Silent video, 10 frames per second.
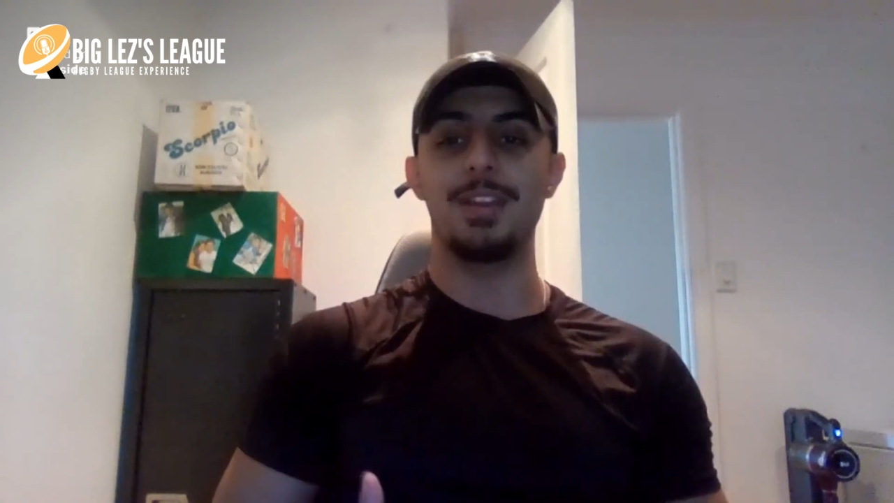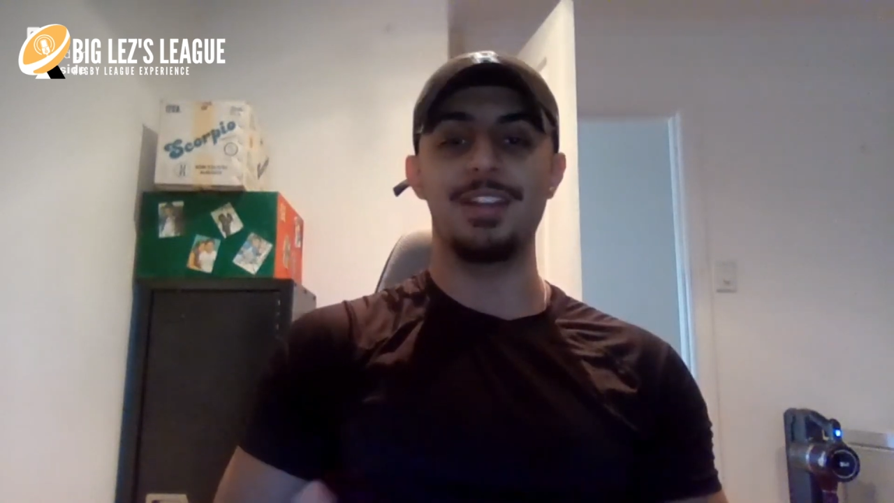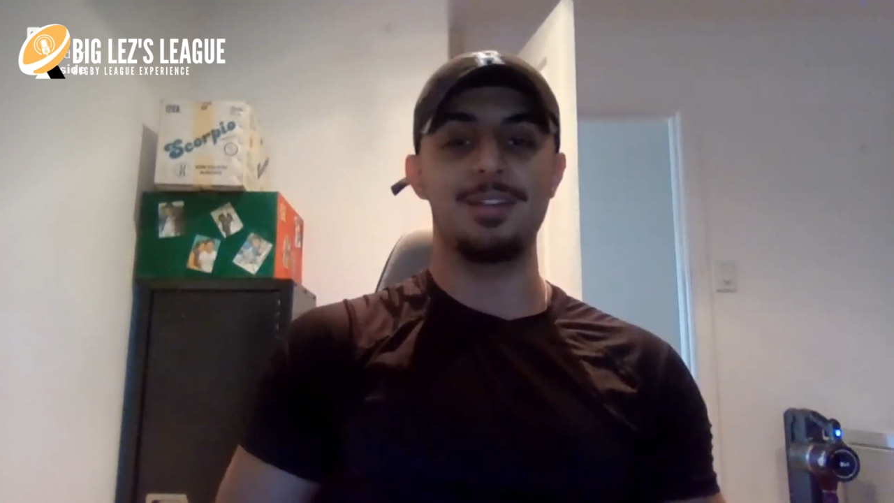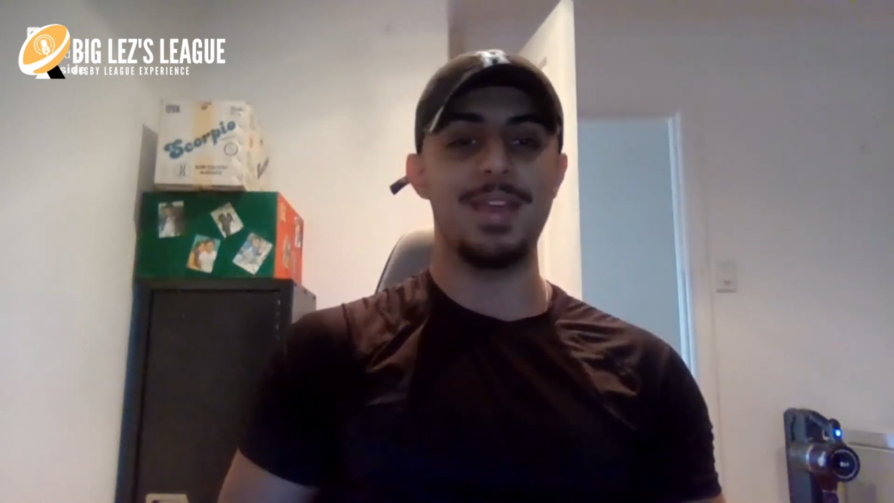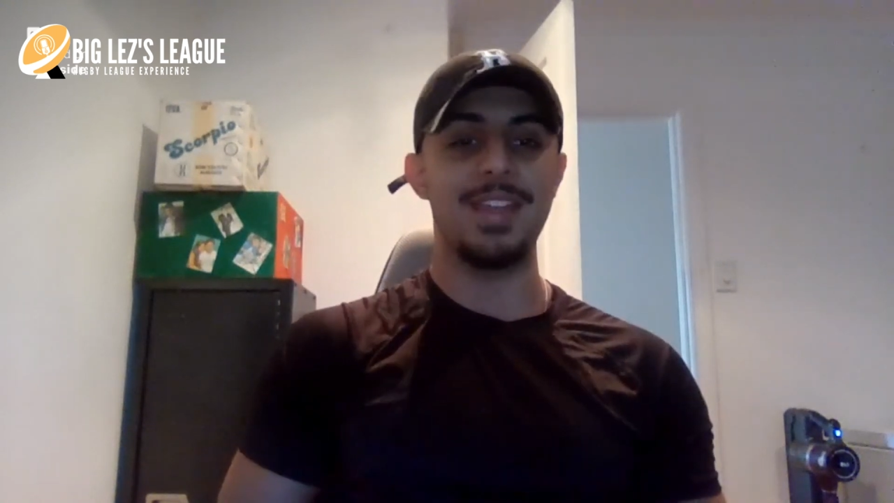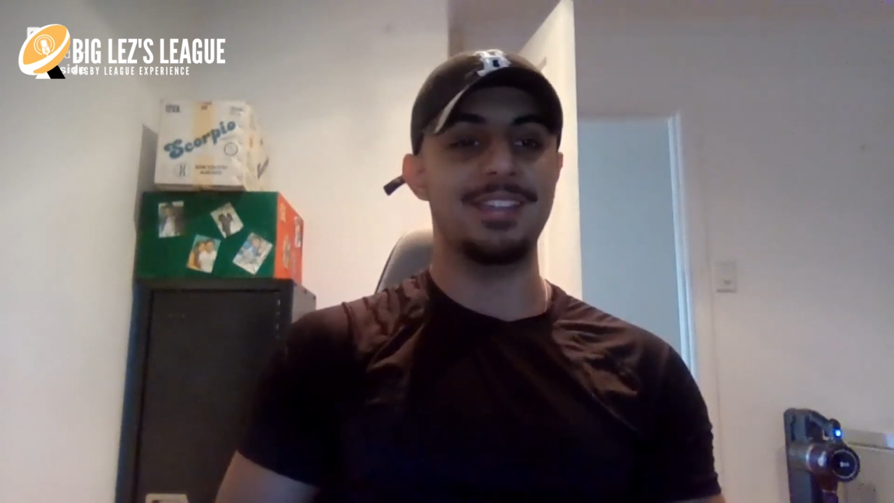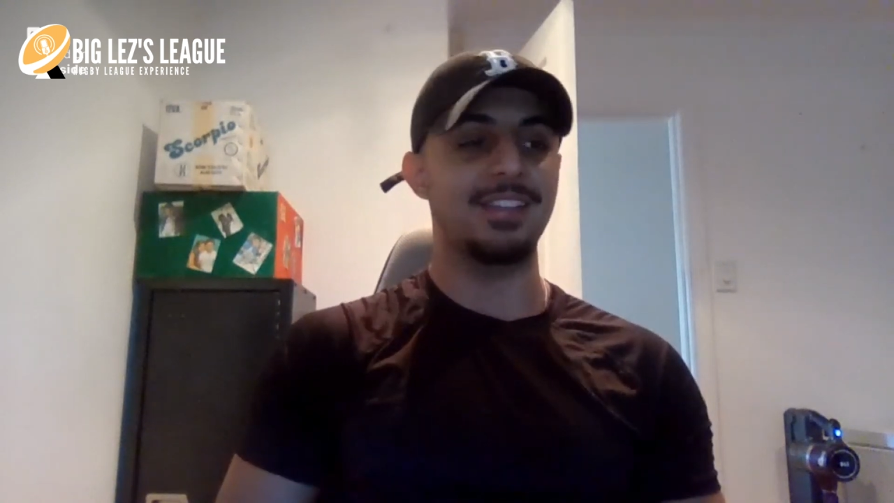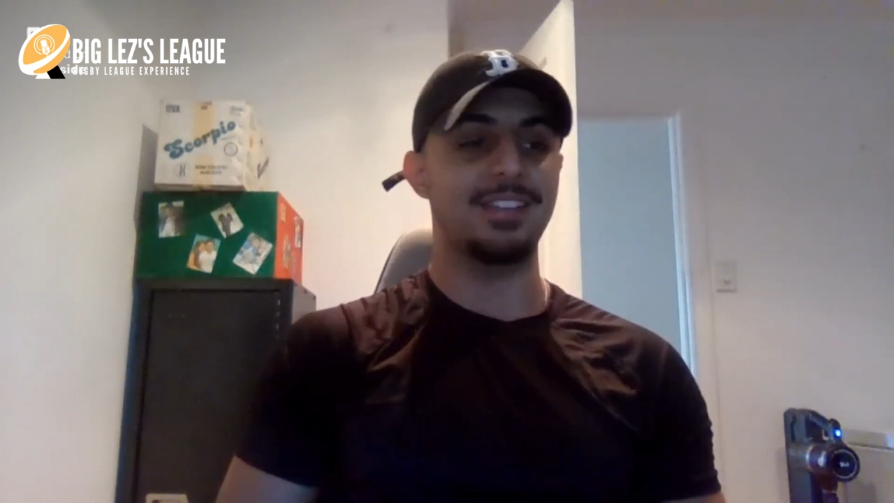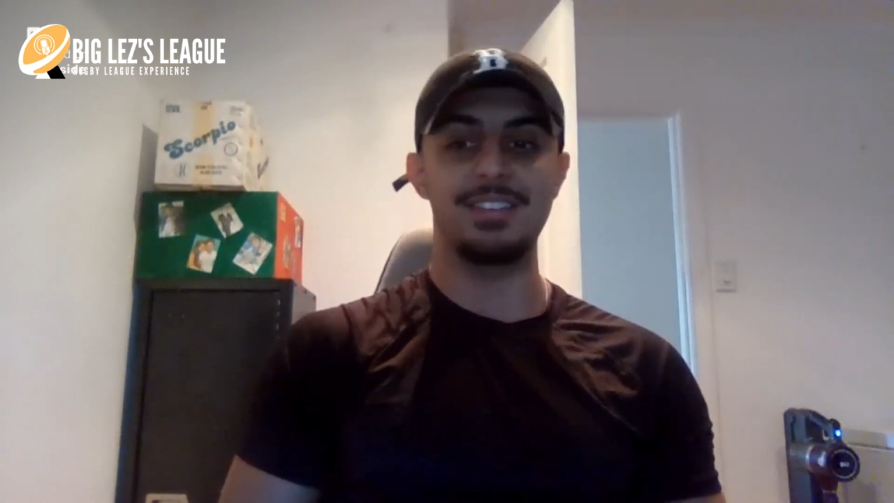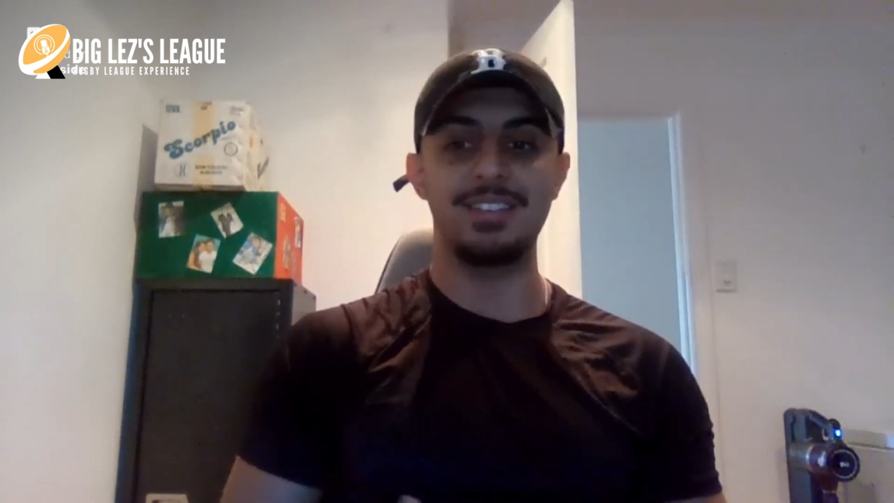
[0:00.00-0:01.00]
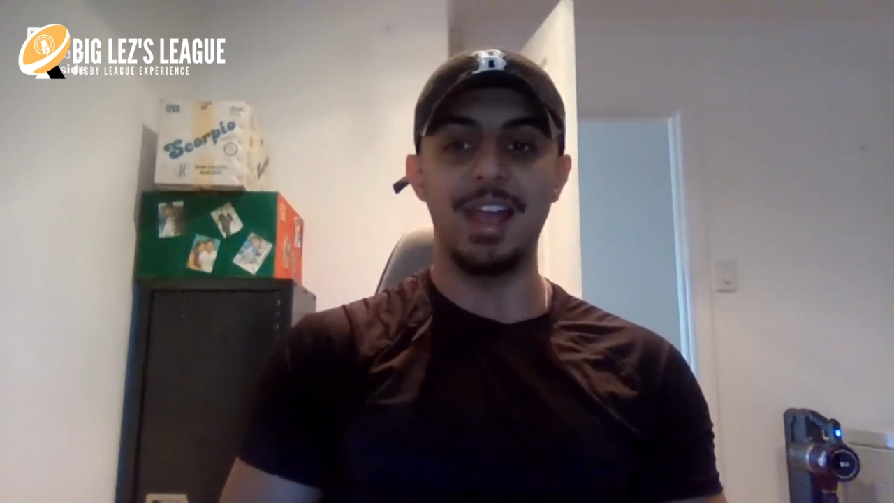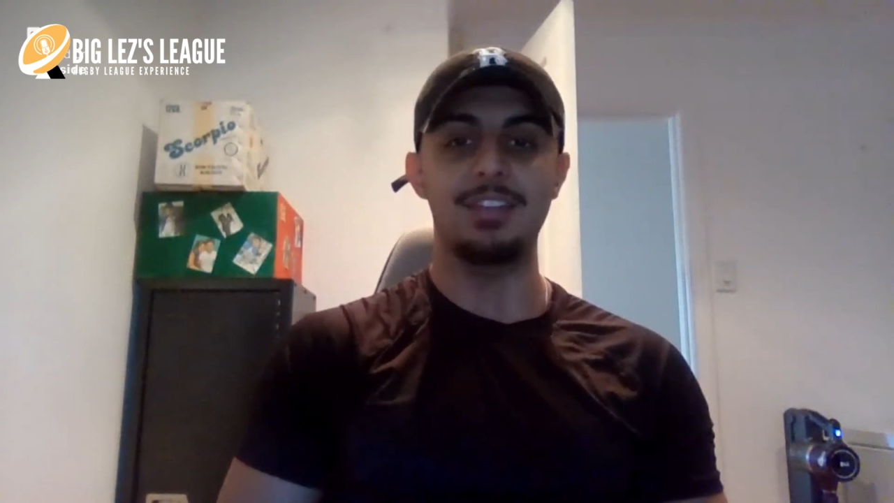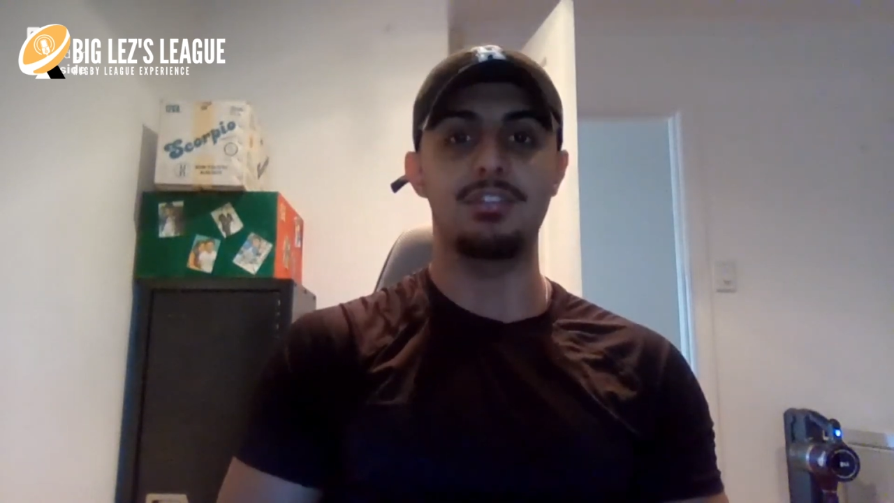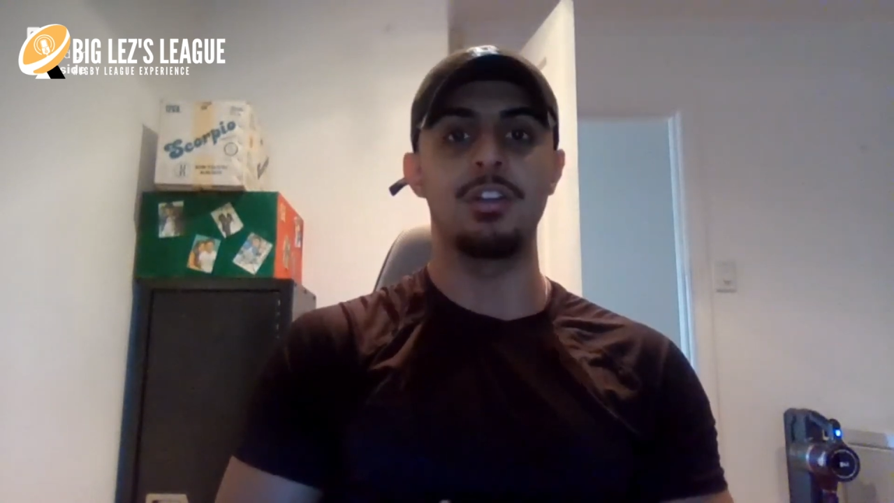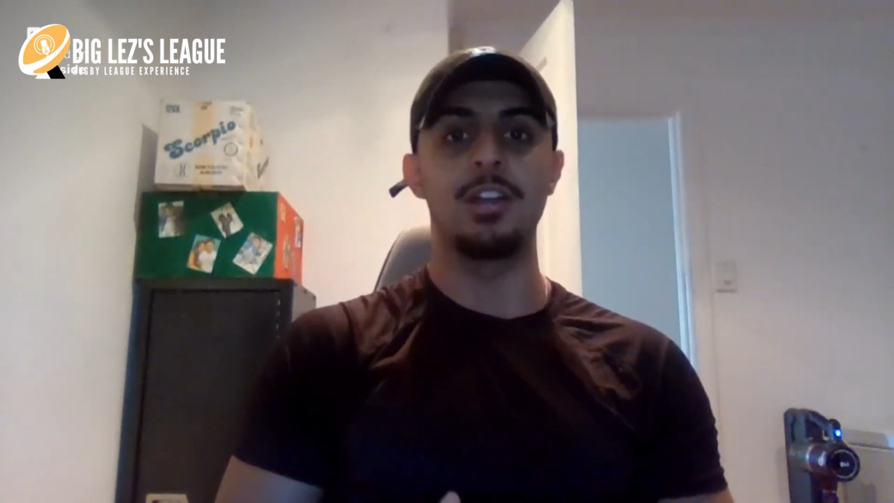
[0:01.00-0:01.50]
and made this
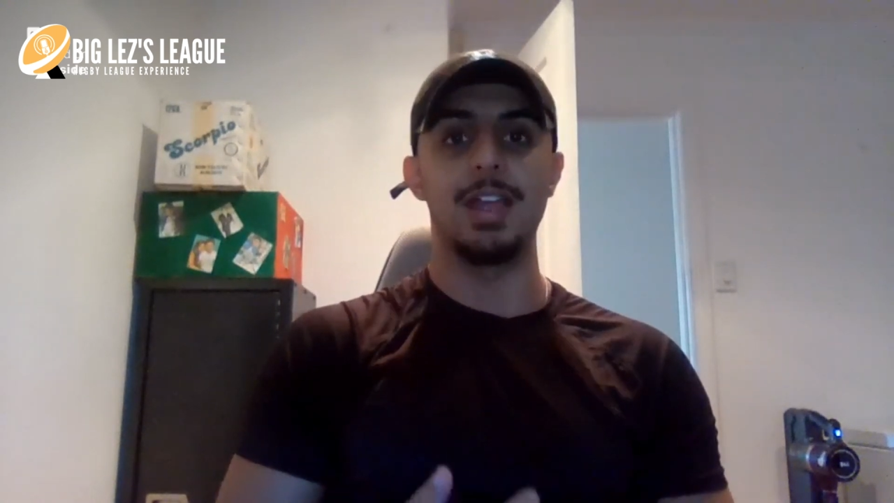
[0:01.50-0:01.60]
such